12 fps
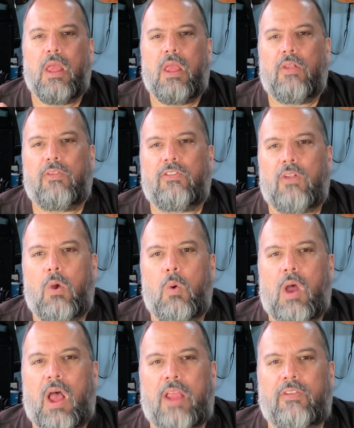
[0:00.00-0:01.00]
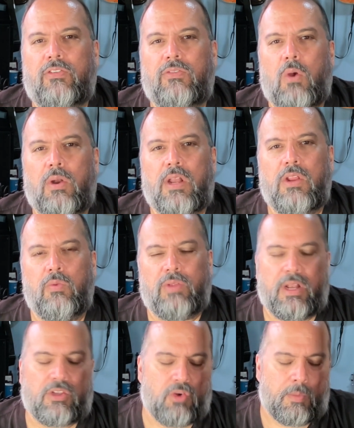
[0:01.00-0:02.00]
So I started
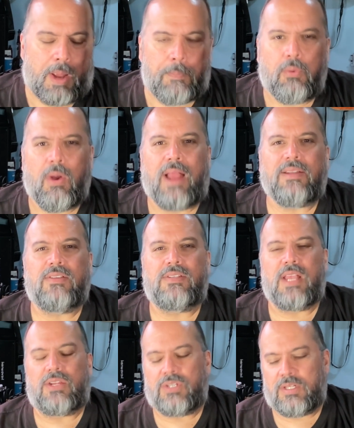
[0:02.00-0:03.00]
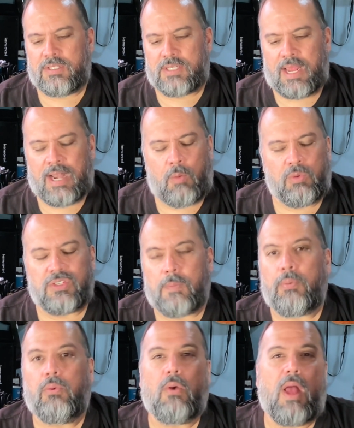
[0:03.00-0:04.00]
using it during my practice sessions, and I was
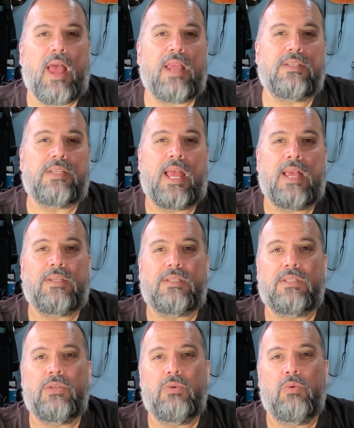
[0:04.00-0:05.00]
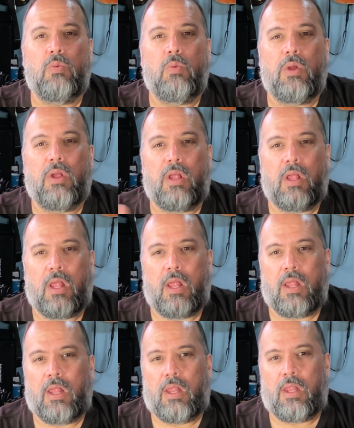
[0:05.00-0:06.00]
surprised as to
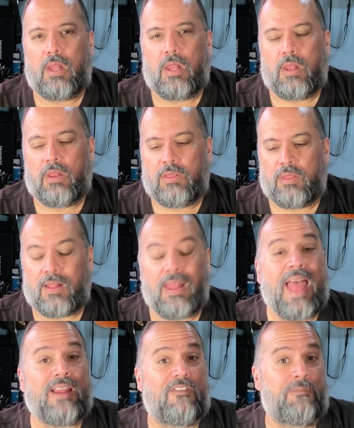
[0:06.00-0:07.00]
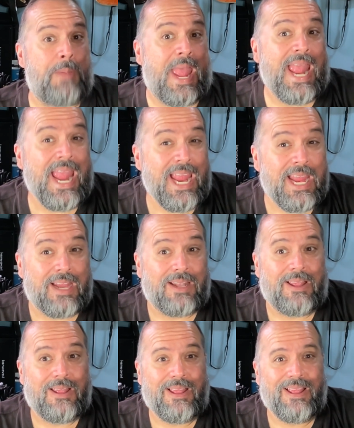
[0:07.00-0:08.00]
the lack of
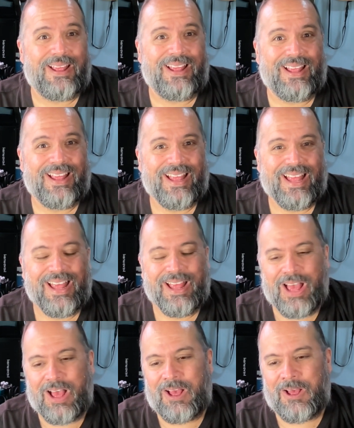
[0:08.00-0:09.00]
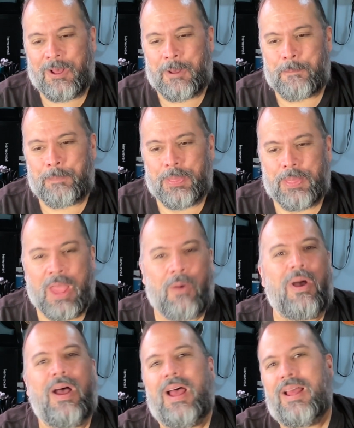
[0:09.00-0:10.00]
pain.
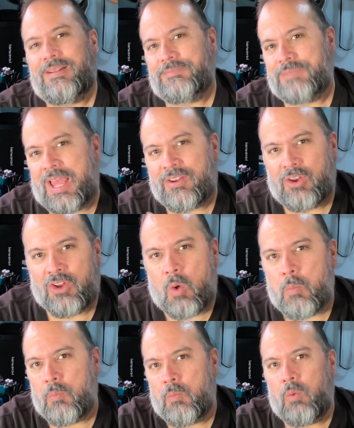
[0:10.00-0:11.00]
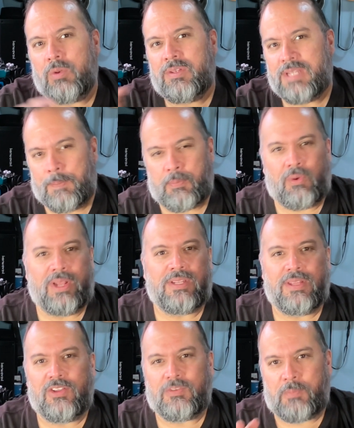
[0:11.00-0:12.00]
Now, I could go deeper
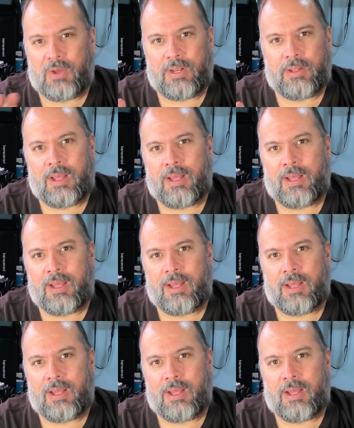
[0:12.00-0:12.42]
into this, but